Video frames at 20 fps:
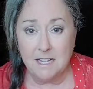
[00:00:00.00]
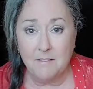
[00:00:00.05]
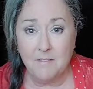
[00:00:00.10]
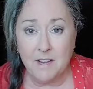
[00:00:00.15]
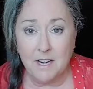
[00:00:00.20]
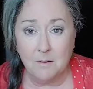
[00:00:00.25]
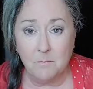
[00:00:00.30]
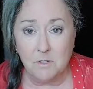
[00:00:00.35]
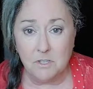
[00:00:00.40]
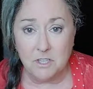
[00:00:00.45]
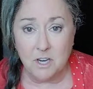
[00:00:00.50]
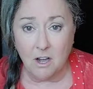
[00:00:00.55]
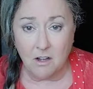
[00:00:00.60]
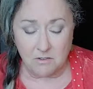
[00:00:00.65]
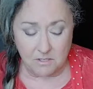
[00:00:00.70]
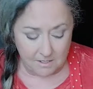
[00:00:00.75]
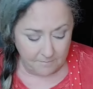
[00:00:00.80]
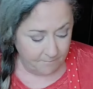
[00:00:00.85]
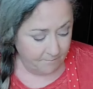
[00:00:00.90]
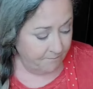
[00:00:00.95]
and then I'm going to
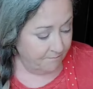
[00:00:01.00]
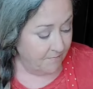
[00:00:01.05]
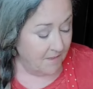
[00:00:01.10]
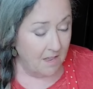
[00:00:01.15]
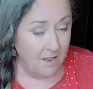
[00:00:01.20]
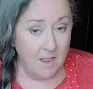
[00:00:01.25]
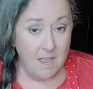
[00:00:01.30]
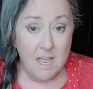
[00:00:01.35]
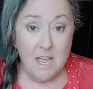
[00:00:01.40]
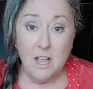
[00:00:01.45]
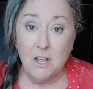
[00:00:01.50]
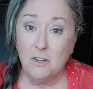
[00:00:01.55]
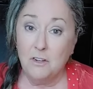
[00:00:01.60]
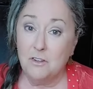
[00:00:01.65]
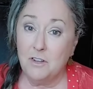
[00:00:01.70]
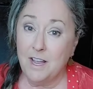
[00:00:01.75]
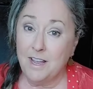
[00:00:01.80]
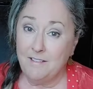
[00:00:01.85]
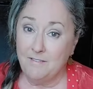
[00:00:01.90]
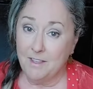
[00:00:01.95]
toss it,
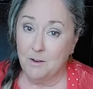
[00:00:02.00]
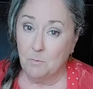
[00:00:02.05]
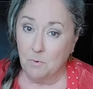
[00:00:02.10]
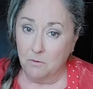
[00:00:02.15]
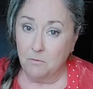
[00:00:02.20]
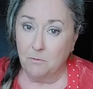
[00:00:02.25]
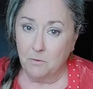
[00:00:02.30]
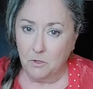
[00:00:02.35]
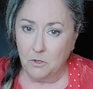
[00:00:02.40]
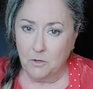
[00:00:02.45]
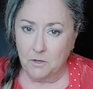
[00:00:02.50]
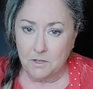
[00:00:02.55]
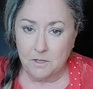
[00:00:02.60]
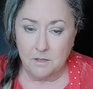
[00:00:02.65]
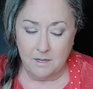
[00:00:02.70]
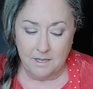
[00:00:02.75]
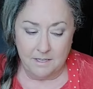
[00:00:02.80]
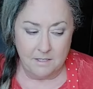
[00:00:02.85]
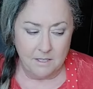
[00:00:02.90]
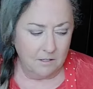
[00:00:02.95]
and then we'll cook it
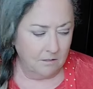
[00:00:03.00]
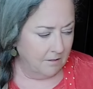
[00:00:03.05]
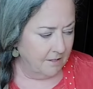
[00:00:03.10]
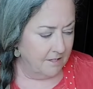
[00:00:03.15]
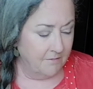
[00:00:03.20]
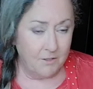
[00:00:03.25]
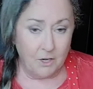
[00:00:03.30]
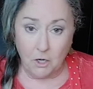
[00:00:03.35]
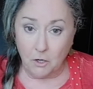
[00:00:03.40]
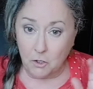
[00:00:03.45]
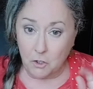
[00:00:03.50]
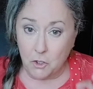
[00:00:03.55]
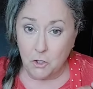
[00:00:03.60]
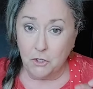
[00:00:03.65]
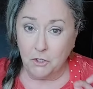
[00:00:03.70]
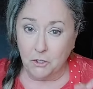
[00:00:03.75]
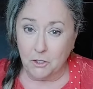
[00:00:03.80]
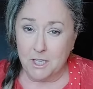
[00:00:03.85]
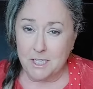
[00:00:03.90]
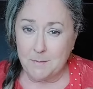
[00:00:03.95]
until they're good
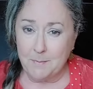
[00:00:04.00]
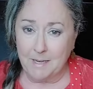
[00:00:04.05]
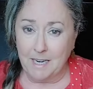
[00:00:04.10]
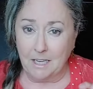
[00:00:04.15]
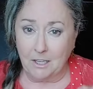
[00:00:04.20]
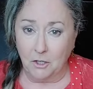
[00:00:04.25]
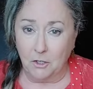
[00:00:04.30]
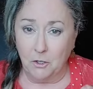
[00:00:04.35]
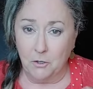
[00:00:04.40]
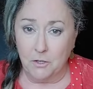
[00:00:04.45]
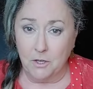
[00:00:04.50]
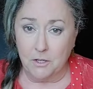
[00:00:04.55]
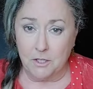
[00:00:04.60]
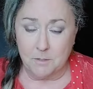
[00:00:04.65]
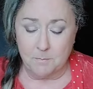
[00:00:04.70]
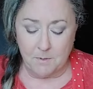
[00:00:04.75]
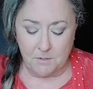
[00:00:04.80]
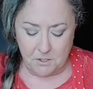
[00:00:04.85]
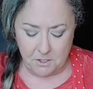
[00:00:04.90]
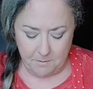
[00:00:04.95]
and crispy like a crouton is
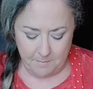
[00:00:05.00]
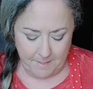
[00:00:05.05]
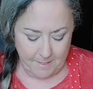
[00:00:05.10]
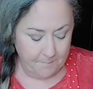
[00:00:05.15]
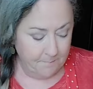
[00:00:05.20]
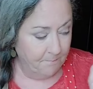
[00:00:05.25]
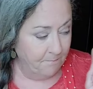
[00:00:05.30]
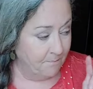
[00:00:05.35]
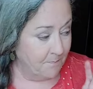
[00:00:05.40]
supposed to be.